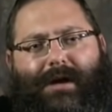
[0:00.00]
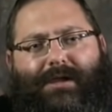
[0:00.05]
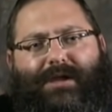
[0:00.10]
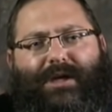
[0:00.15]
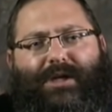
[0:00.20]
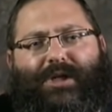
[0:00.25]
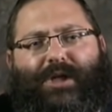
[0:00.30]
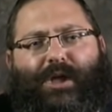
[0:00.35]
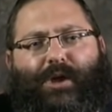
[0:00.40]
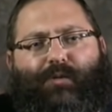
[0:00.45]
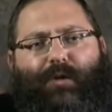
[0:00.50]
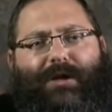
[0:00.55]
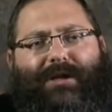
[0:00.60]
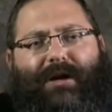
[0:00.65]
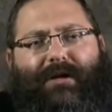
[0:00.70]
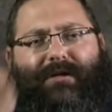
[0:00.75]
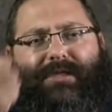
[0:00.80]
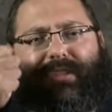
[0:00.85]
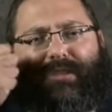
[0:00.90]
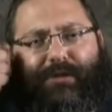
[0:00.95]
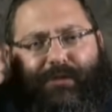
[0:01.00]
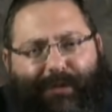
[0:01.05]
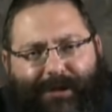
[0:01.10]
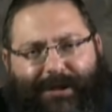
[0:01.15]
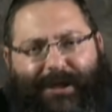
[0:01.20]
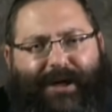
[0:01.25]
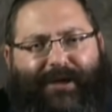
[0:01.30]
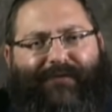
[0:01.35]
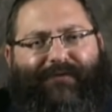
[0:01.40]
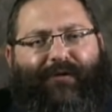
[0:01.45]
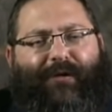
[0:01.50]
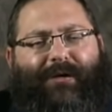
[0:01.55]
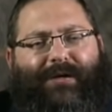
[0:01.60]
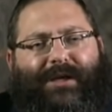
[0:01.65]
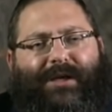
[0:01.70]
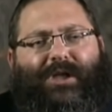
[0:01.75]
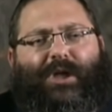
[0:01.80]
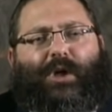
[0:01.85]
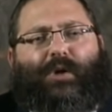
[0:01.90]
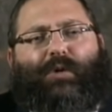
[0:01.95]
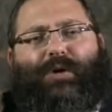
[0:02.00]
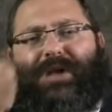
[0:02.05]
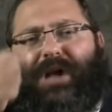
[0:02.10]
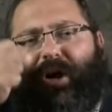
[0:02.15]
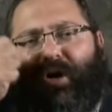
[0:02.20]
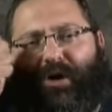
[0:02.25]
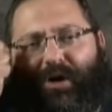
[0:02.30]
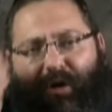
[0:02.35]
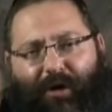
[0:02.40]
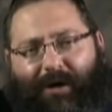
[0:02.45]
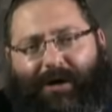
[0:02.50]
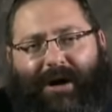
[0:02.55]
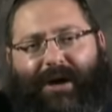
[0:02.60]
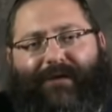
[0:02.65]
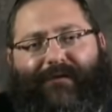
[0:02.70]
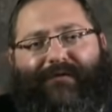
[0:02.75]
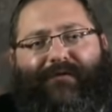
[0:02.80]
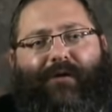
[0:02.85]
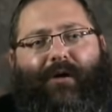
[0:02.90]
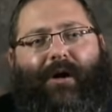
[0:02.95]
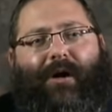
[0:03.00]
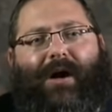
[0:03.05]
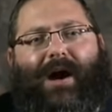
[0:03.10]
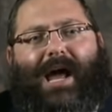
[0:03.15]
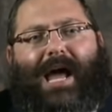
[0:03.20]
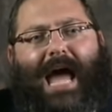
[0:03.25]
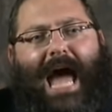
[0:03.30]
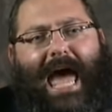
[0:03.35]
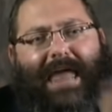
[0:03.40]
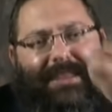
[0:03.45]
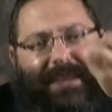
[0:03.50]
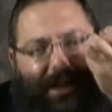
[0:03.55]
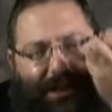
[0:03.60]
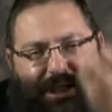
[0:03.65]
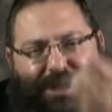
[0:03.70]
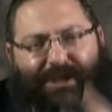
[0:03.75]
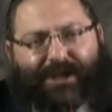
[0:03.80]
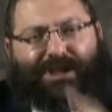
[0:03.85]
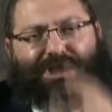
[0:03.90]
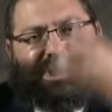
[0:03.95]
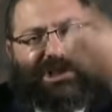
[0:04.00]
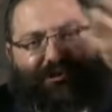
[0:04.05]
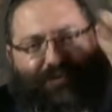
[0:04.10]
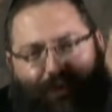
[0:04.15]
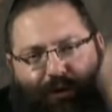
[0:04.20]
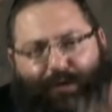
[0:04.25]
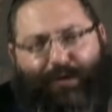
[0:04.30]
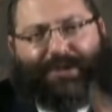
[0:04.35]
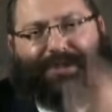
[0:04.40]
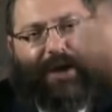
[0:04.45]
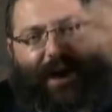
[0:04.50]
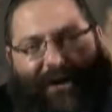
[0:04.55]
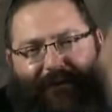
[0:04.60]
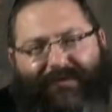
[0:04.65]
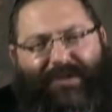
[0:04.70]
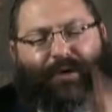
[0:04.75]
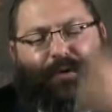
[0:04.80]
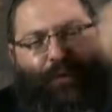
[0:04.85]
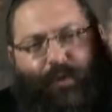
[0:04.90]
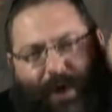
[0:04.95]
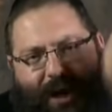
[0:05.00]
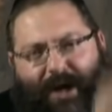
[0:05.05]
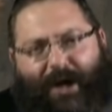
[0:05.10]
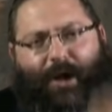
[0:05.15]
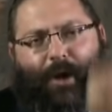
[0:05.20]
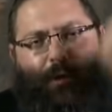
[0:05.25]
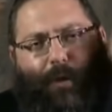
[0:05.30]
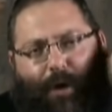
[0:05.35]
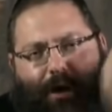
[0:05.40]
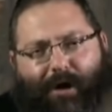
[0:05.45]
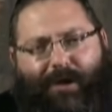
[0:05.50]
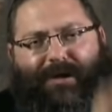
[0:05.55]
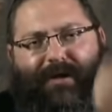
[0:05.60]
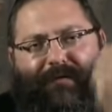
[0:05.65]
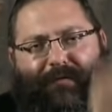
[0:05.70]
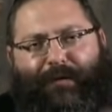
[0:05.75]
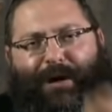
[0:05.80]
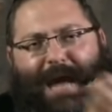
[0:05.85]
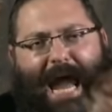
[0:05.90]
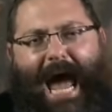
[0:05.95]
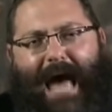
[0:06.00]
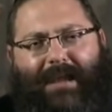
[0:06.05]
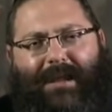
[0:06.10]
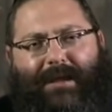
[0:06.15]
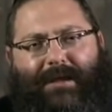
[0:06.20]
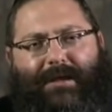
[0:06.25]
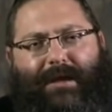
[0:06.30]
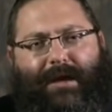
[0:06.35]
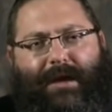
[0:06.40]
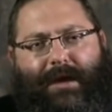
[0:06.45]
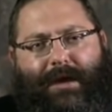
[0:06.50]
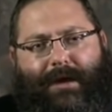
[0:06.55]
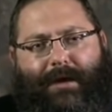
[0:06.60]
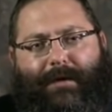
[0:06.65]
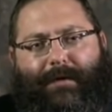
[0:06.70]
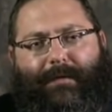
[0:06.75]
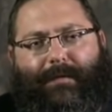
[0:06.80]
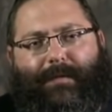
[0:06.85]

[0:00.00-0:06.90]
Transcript: This is what they're thirsting for. This is what they're yearning for. And this is the truth of the real world of reality.